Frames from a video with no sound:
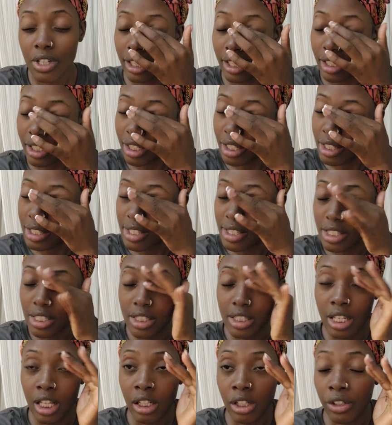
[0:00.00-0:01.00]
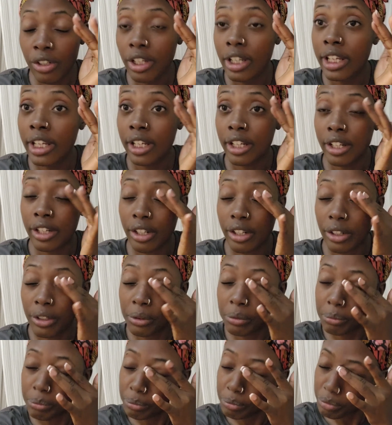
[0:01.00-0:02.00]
like stellar care.